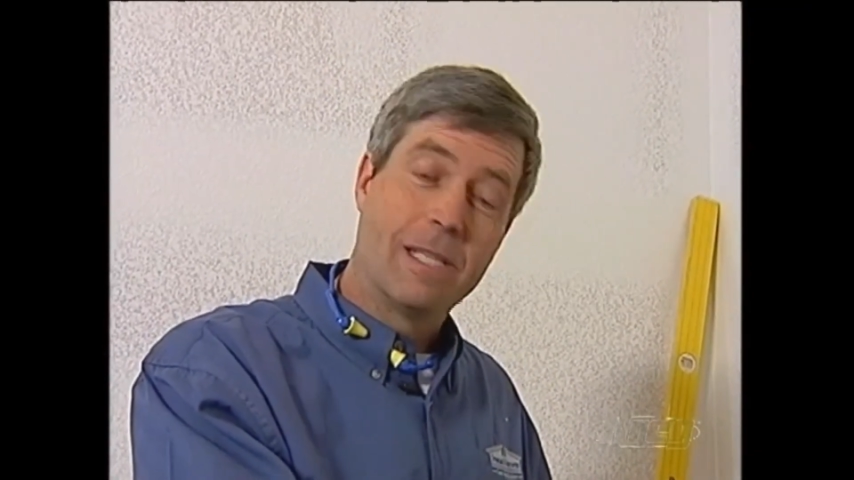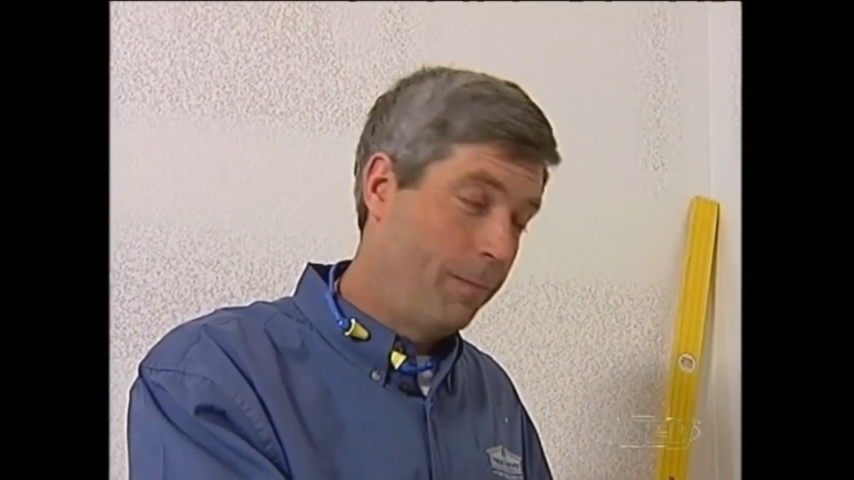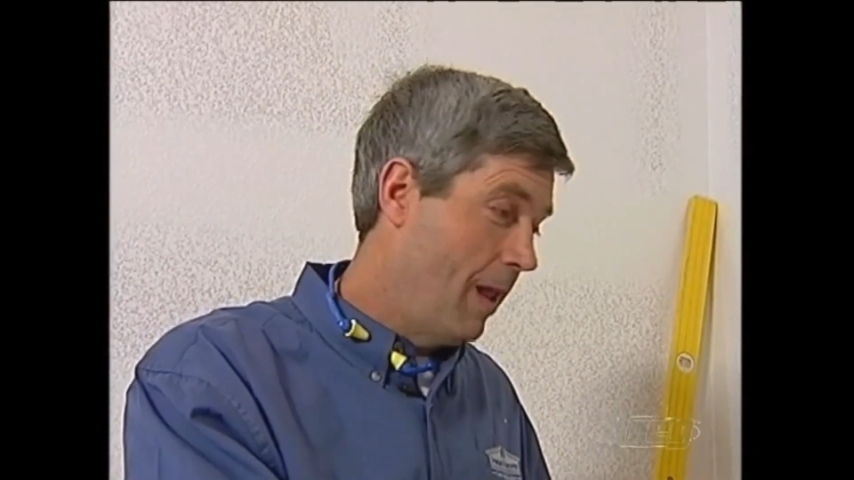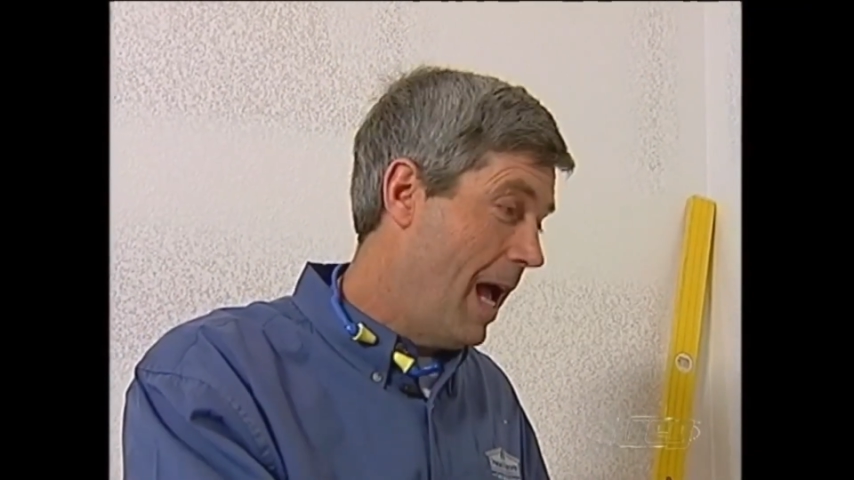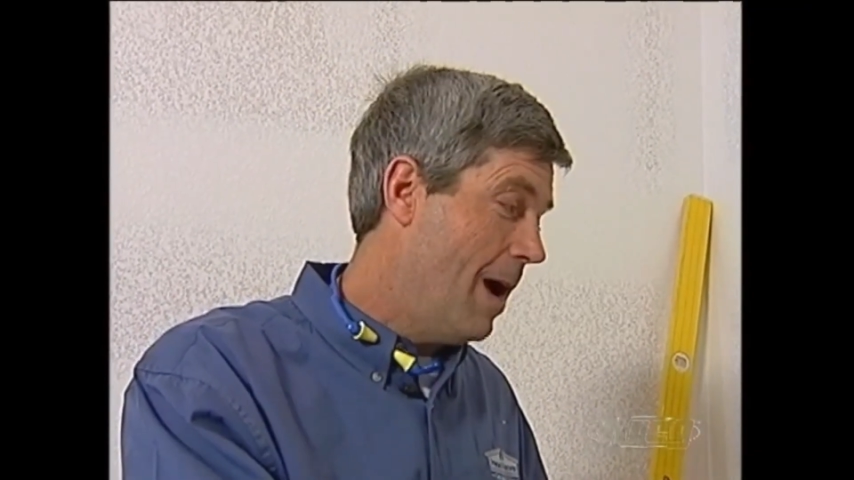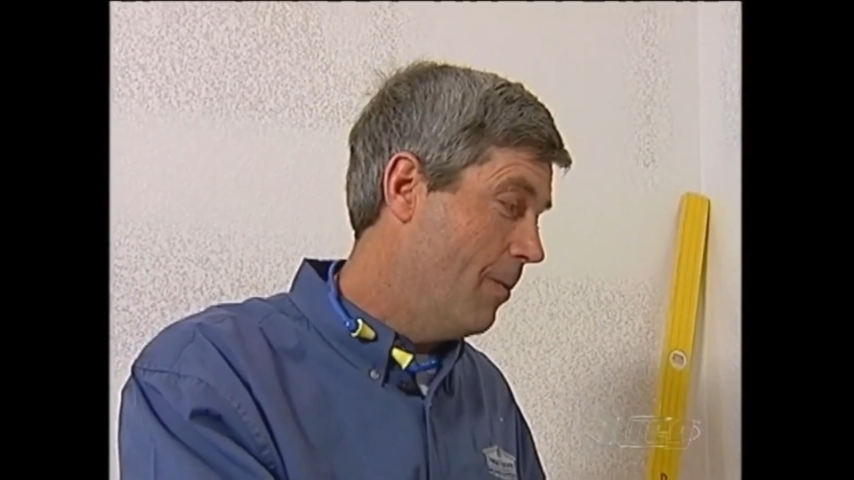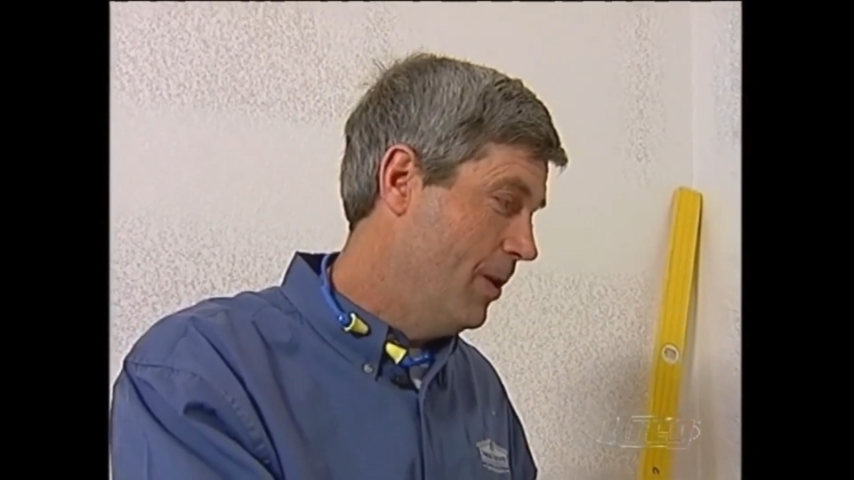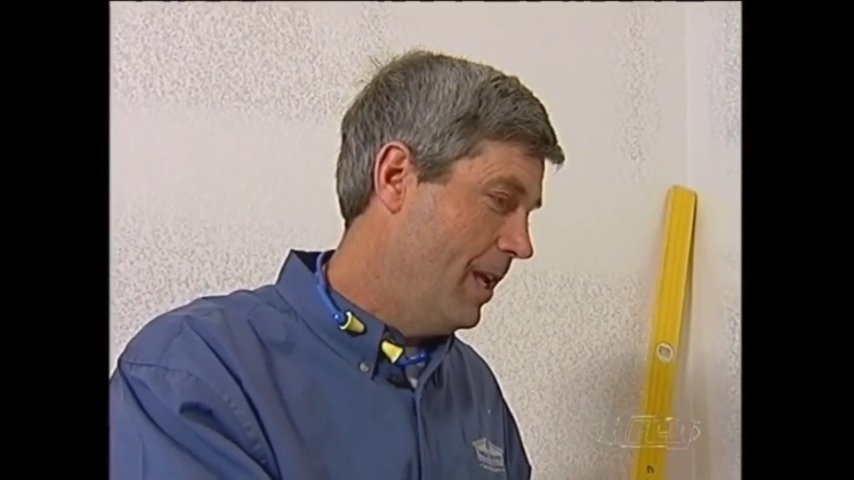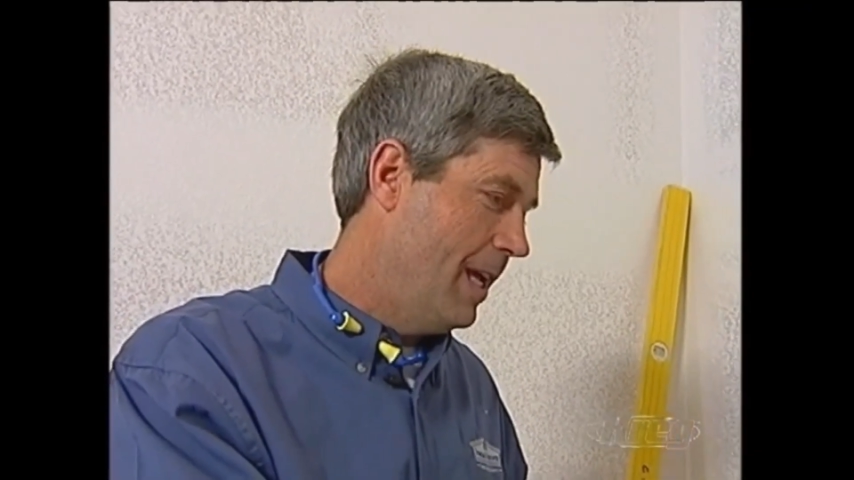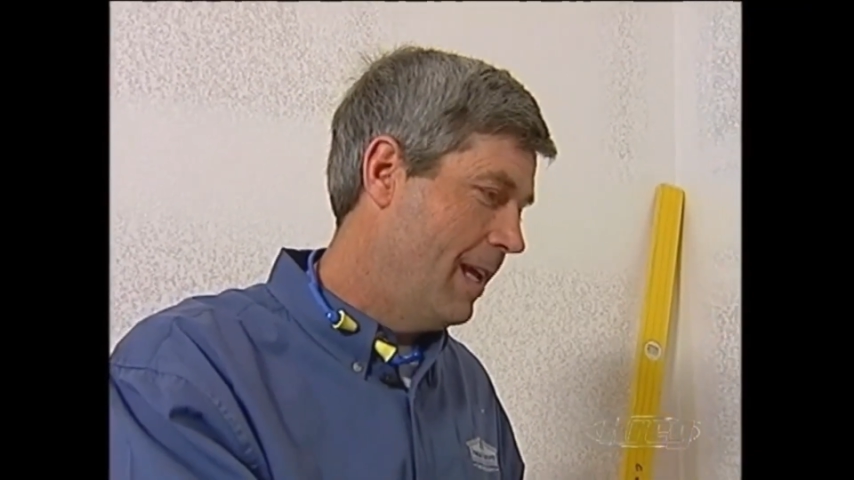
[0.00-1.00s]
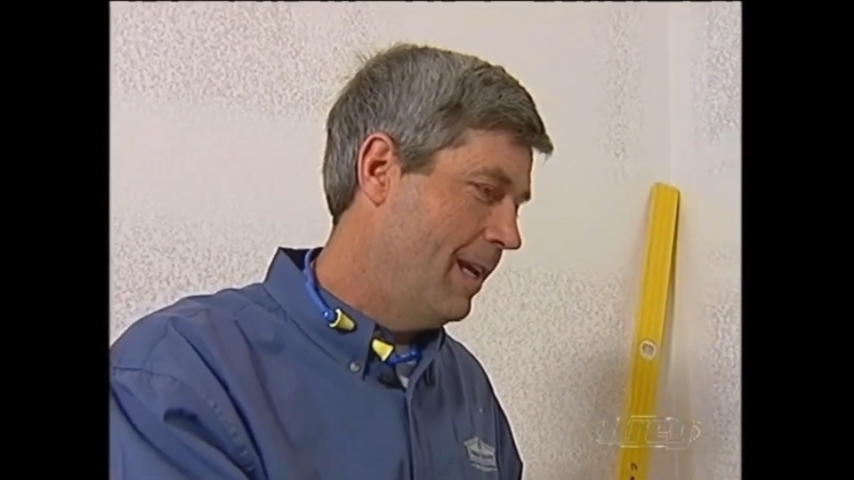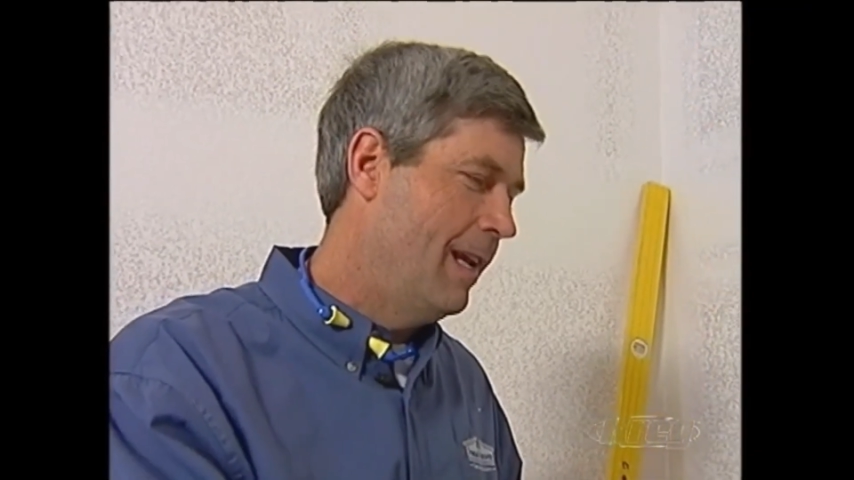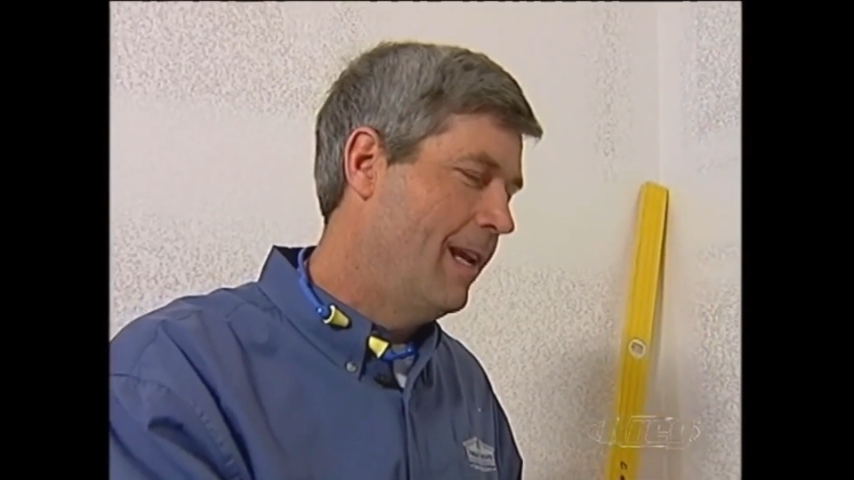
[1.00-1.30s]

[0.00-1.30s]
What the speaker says: of plywood in